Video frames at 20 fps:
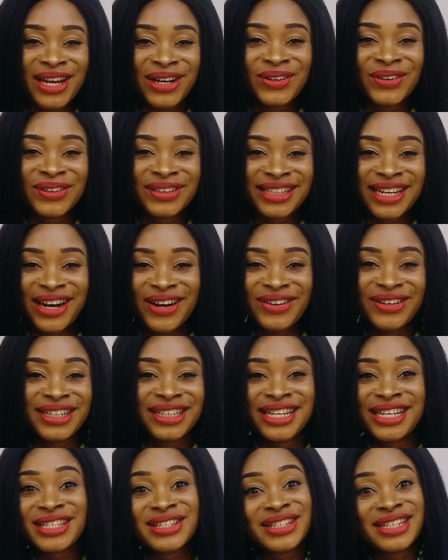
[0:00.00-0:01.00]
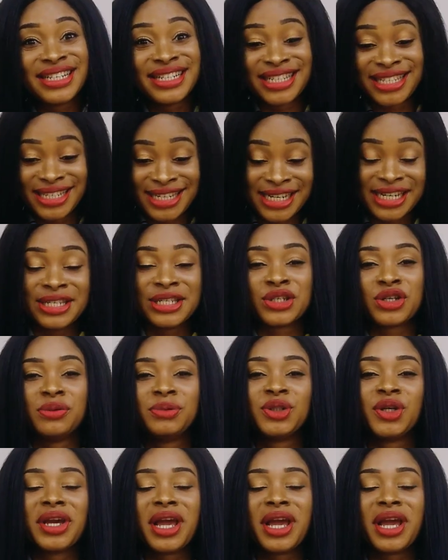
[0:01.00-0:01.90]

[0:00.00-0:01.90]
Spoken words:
Goldero, in case you didn't see the inscription.